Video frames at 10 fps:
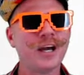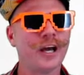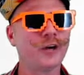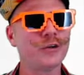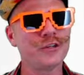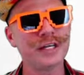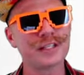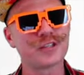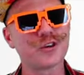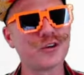And all you need to
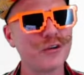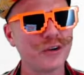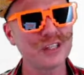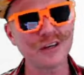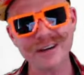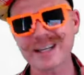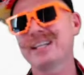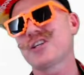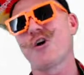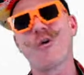do, you don't need
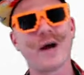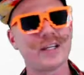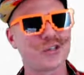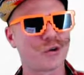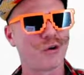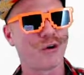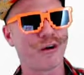to always draw